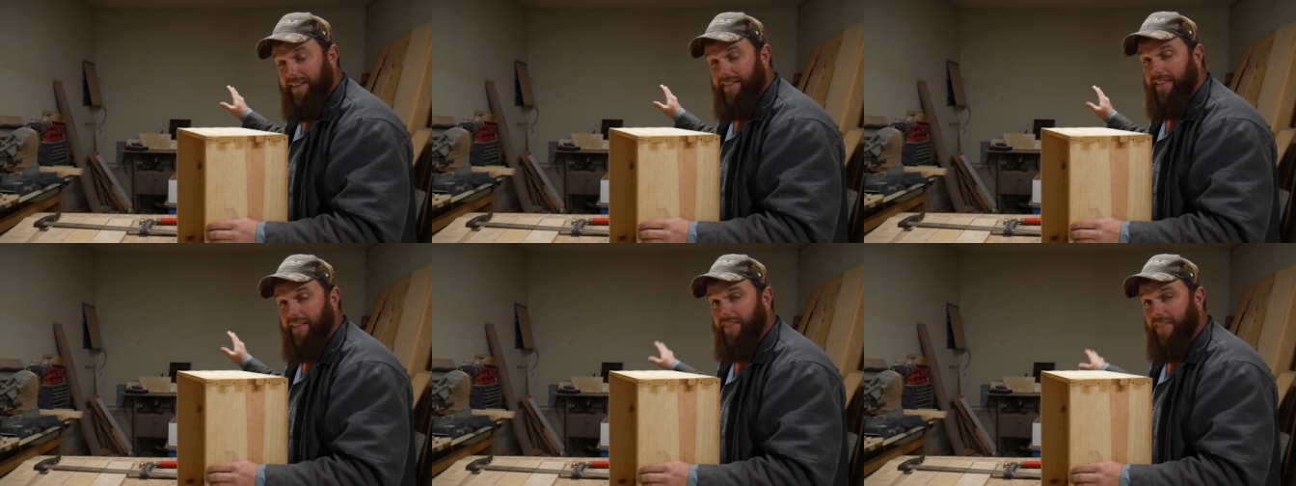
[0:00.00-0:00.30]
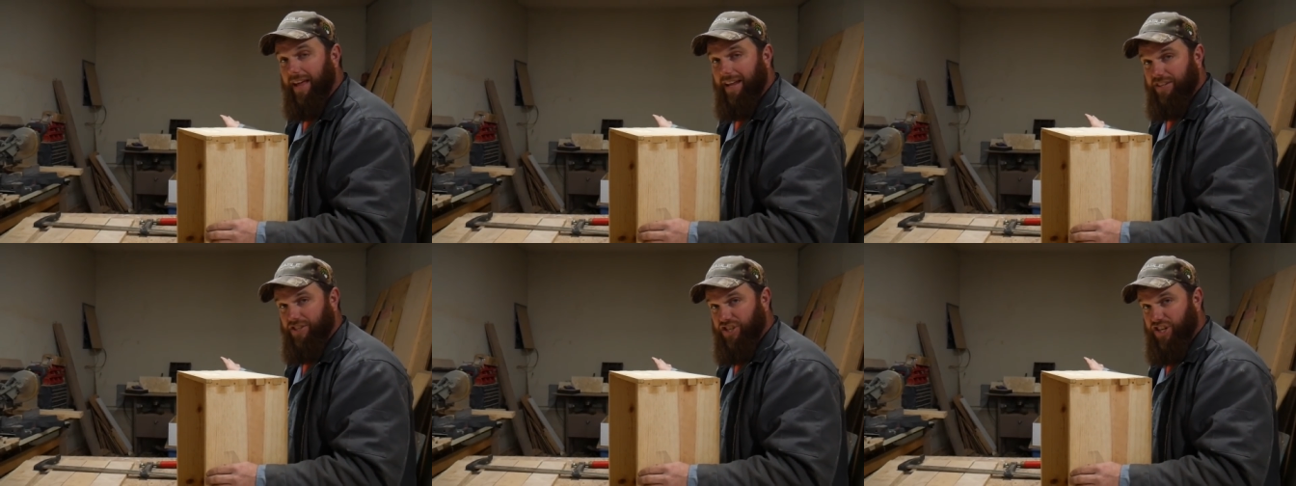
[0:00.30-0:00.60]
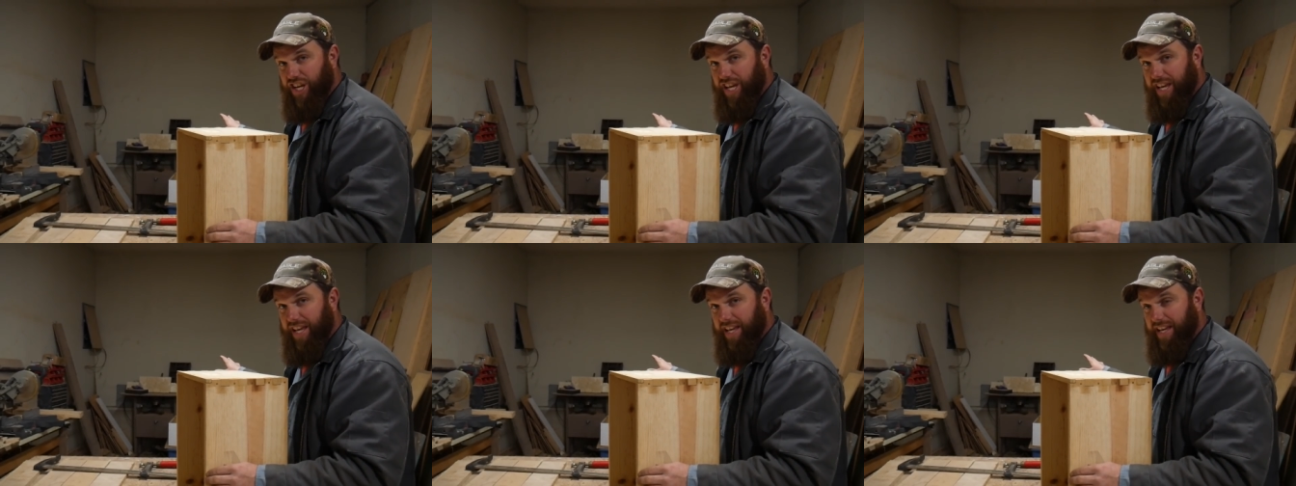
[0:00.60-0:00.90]
that that
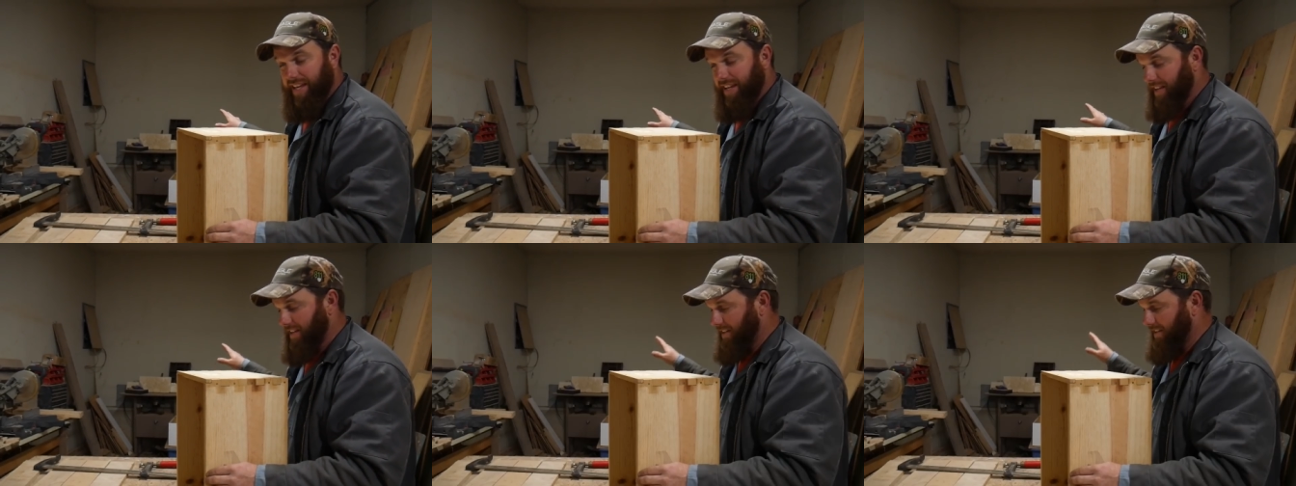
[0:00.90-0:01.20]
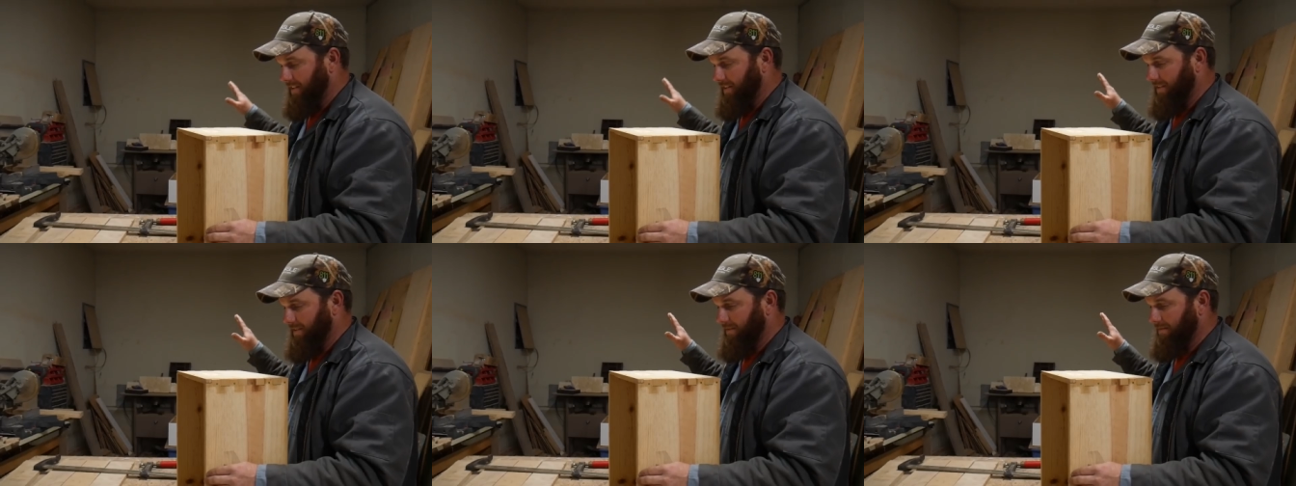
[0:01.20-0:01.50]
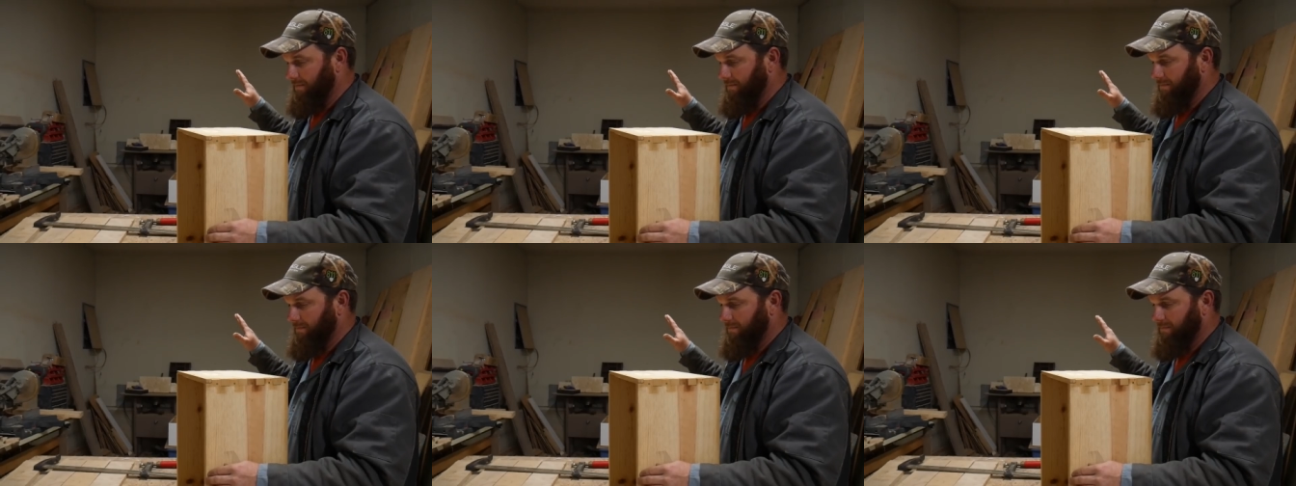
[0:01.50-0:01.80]
jig
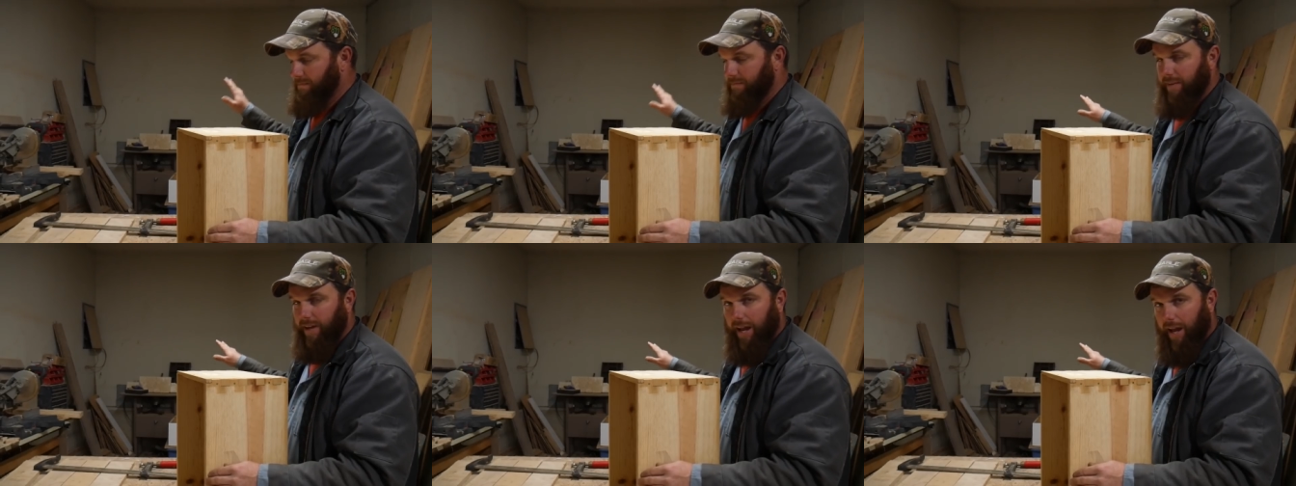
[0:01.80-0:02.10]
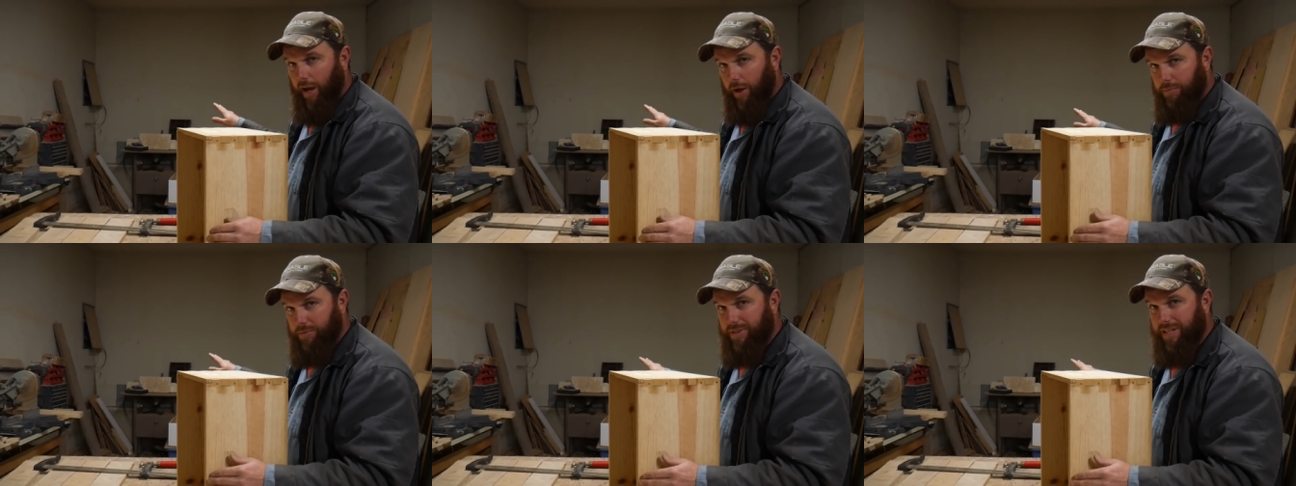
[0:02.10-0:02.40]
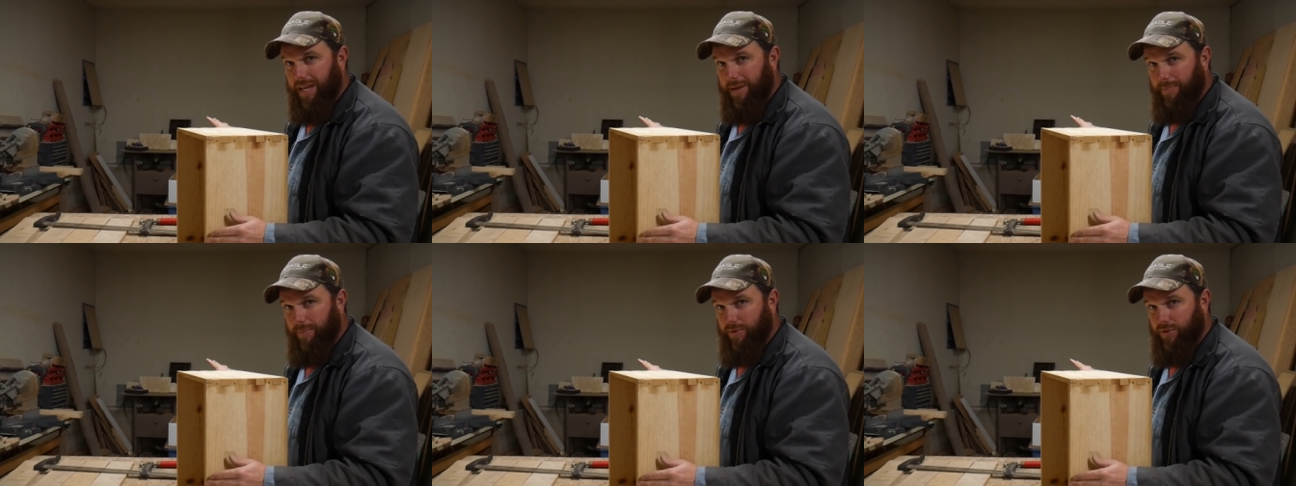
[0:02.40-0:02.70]
helps
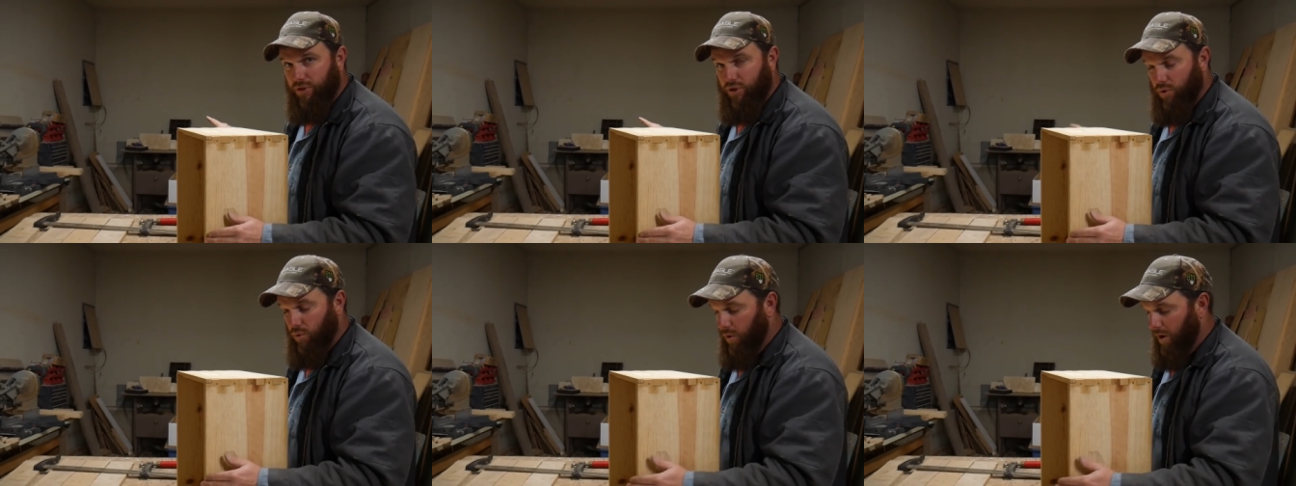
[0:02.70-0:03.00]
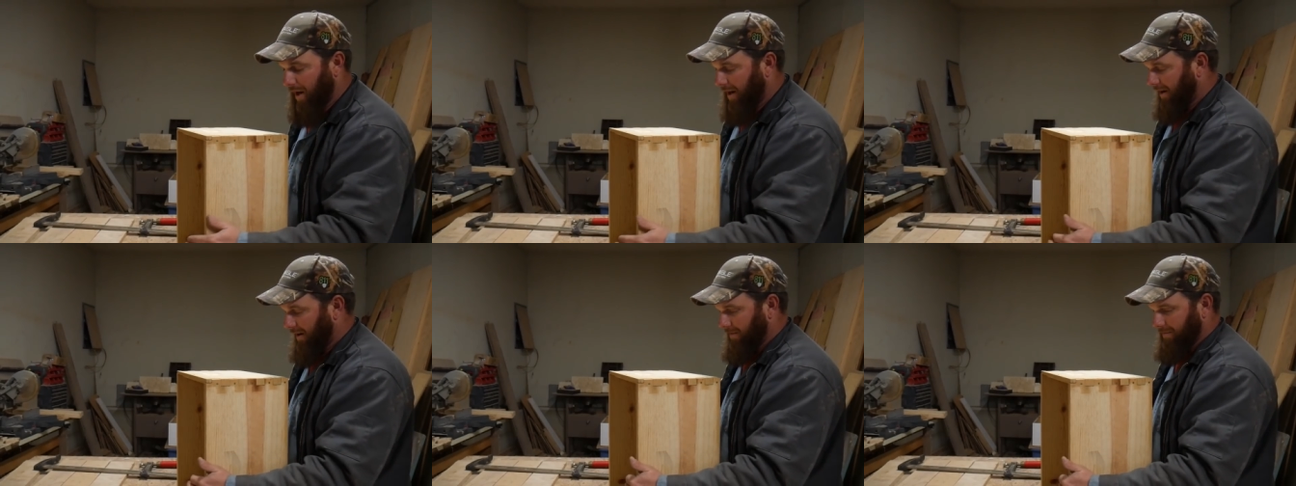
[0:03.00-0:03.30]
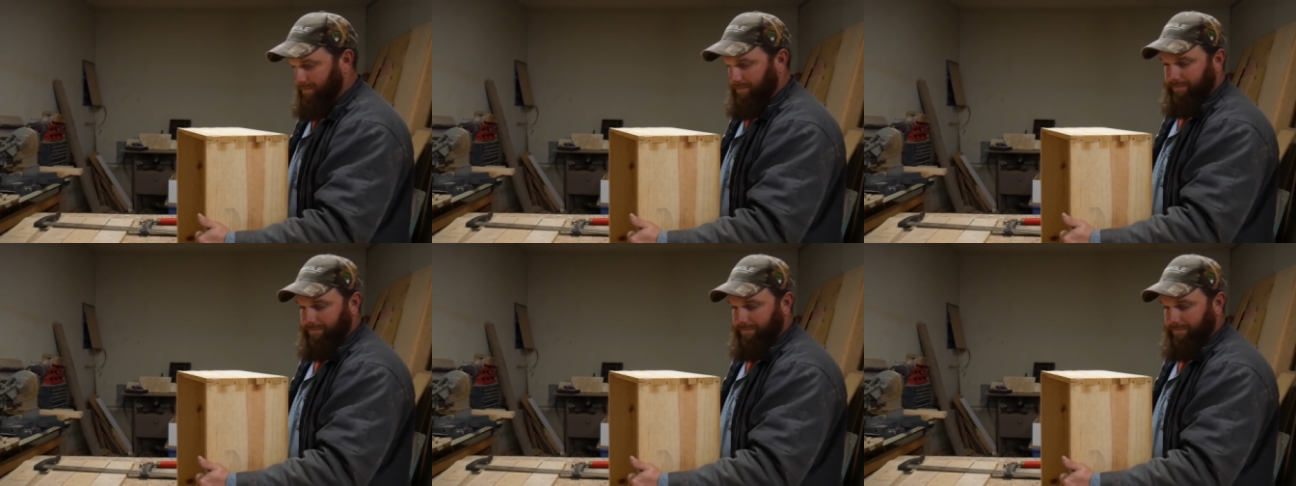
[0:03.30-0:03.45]
keep it square.